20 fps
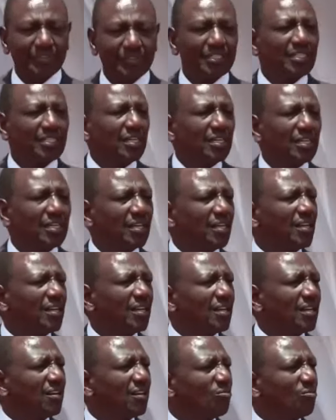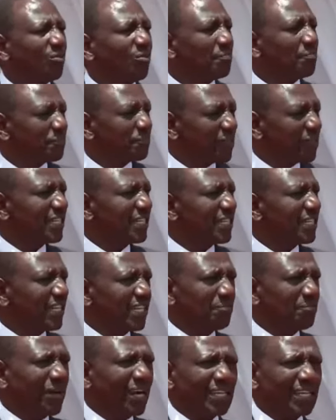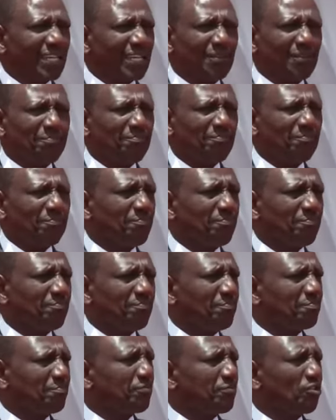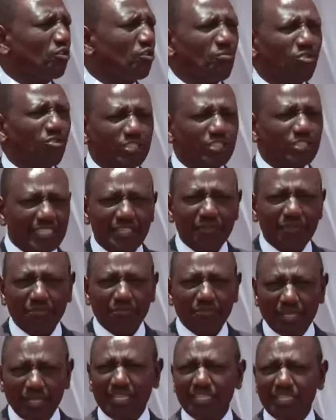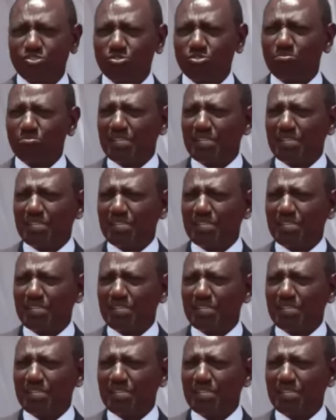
When President Kibaki promoted me to Ministry of Higher